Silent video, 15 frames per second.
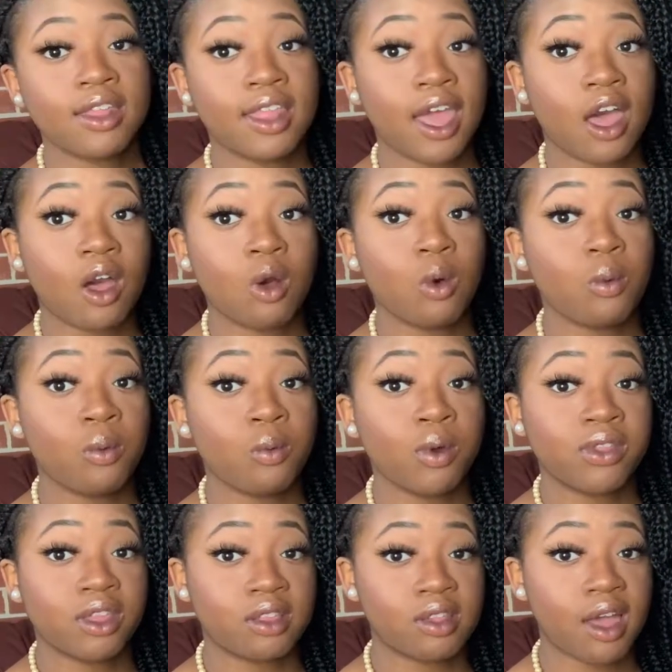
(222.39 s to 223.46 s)
Now
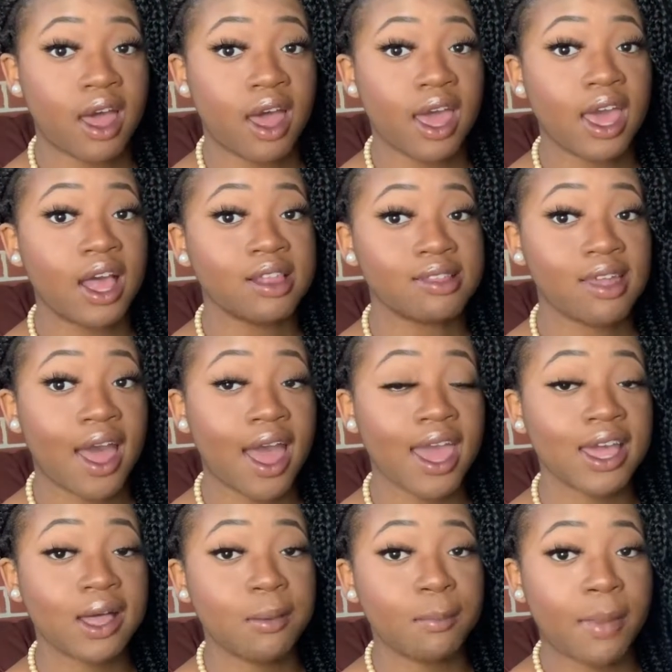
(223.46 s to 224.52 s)
with a tie
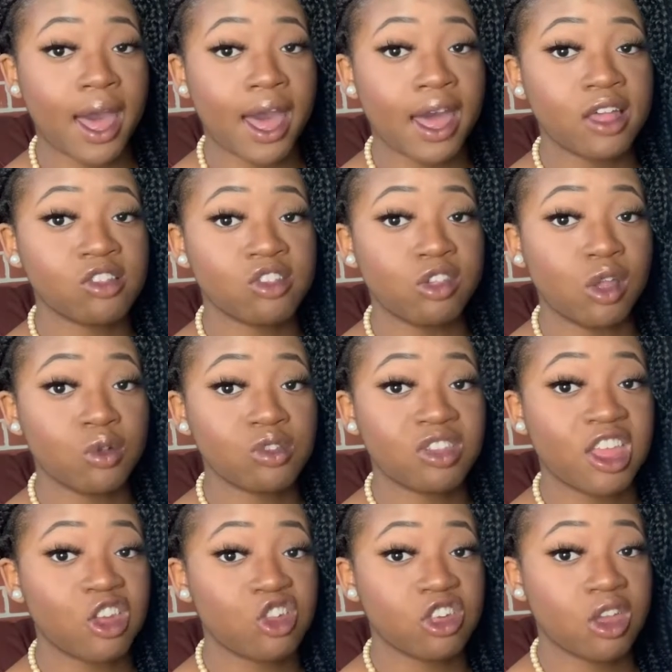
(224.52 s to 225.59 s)
combines notes
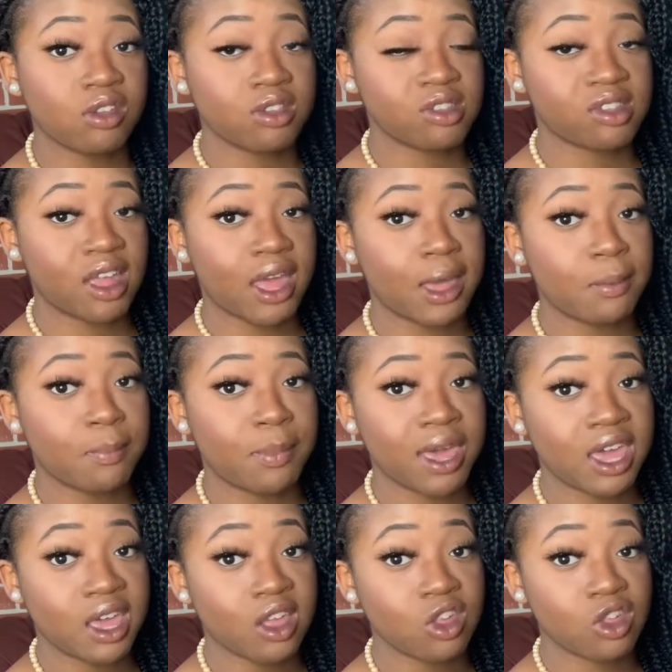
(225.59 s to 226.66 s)
that share the same
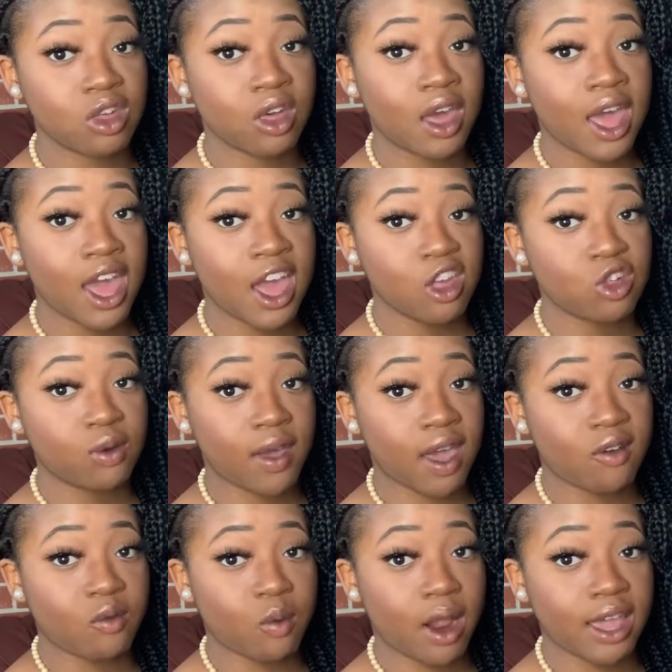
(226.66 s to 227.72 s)
pitch, as you
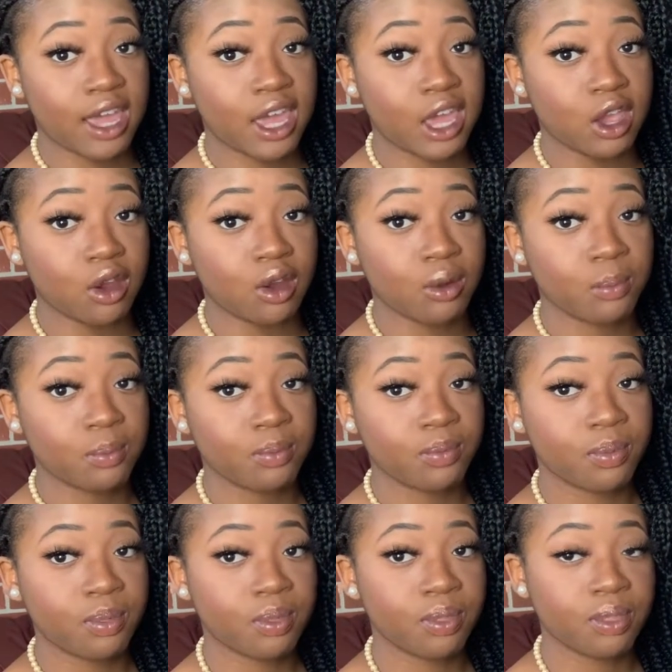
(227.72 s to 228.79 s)
have right here.
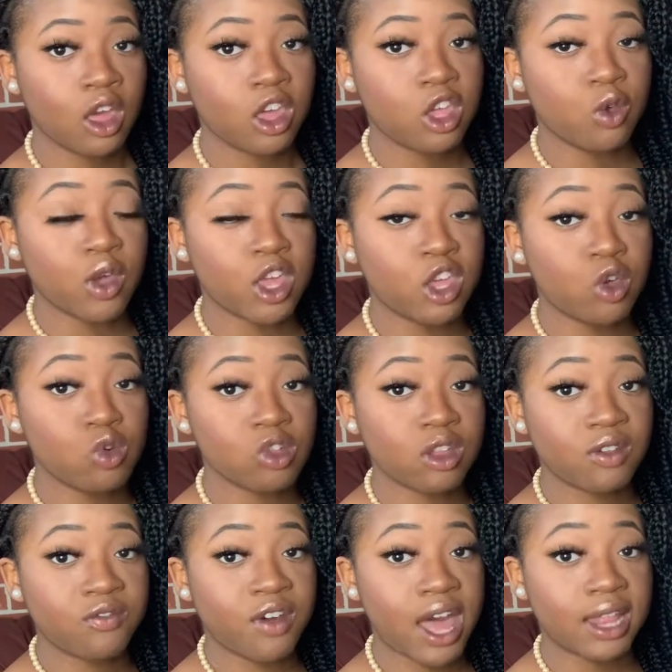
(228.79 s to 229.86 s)
You can usually
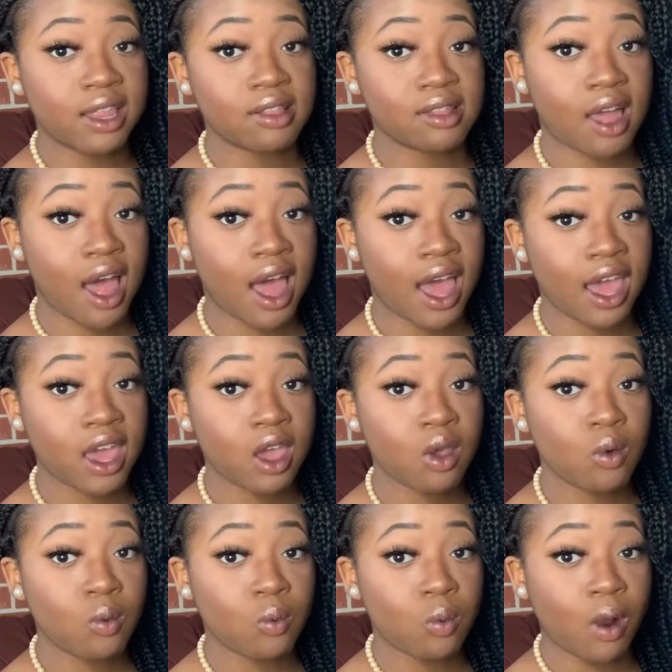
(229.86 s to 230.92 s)
find a tie
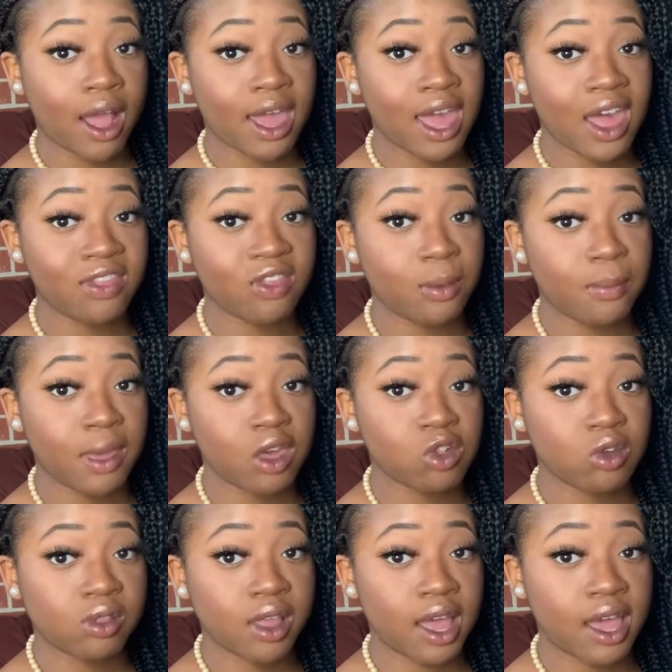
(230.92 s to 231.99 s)
right at the
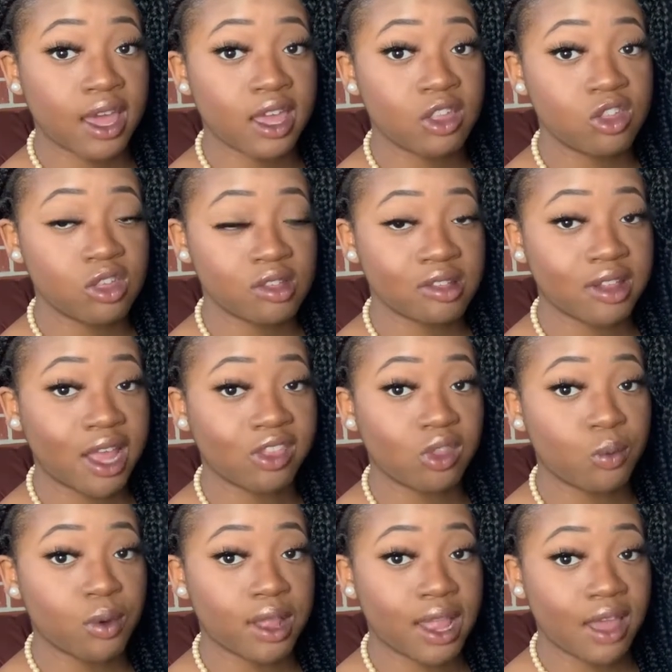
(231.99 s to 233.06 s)
measure line, just like the
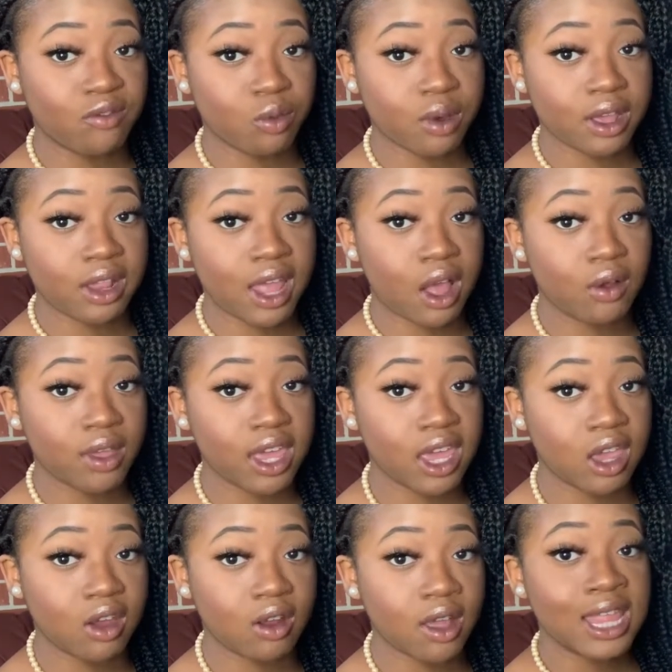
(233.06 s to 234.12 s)
one I've written out
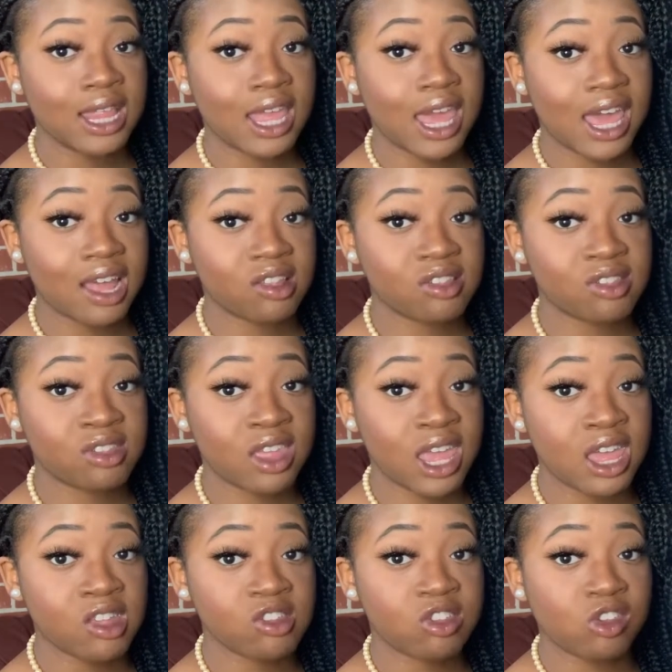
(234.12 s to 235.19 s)
here, and it
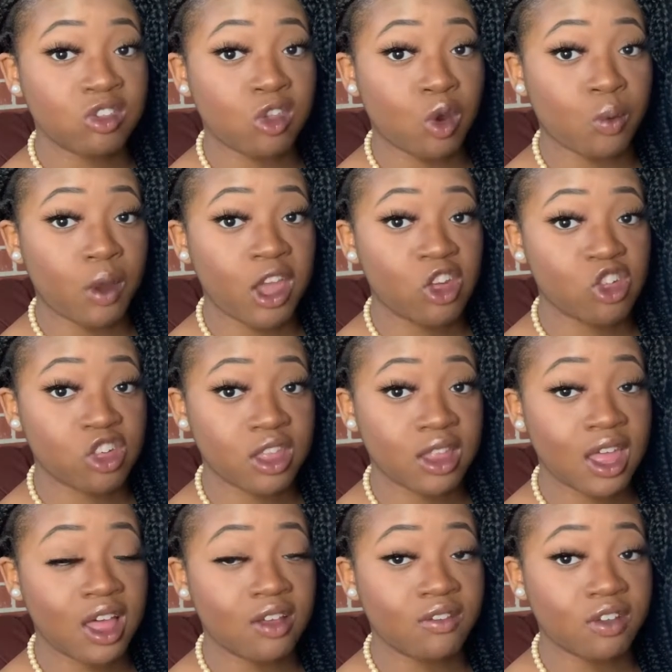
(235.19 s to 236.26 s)
extends the duration
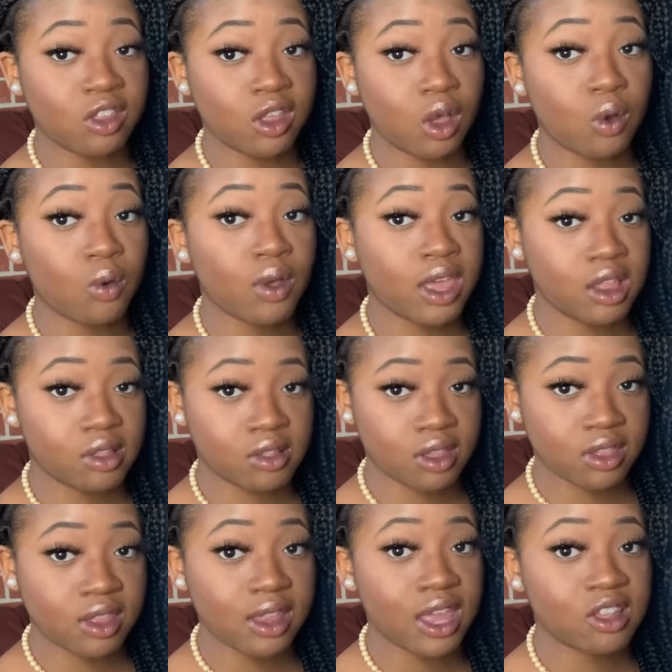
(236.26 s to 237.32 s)
of a note into
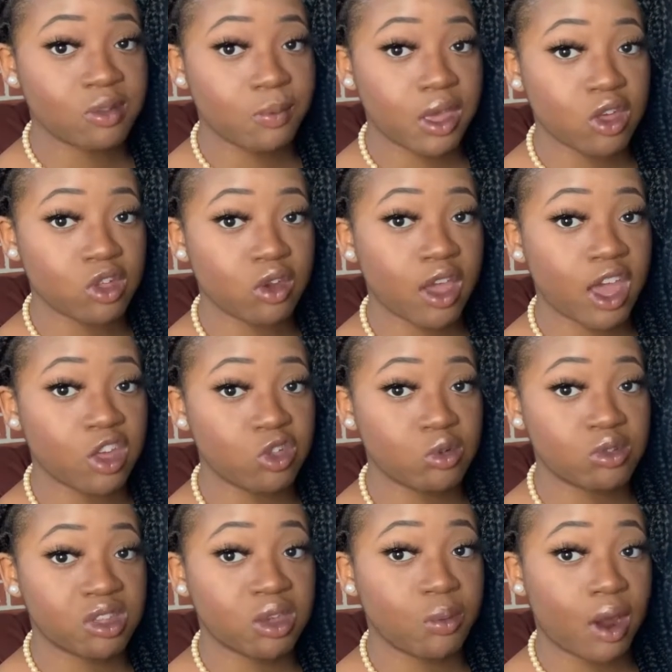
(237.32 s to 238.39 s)
the next measure, as you
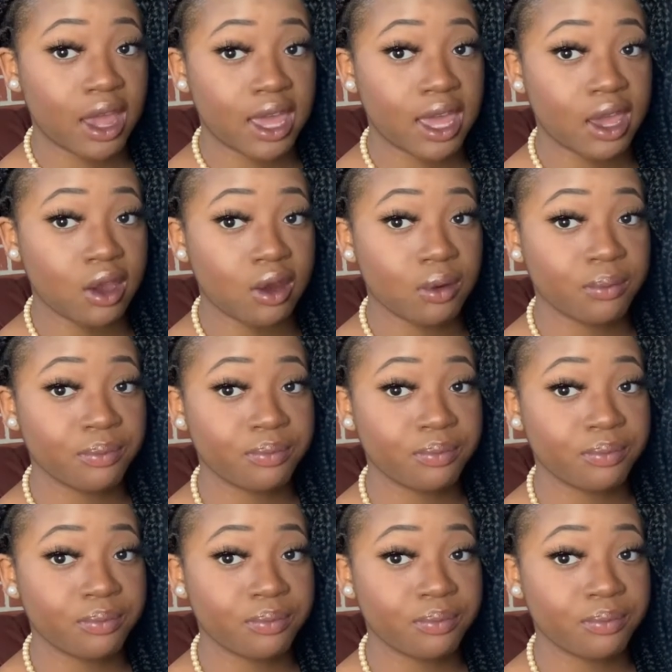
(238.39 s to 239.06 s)
see right here.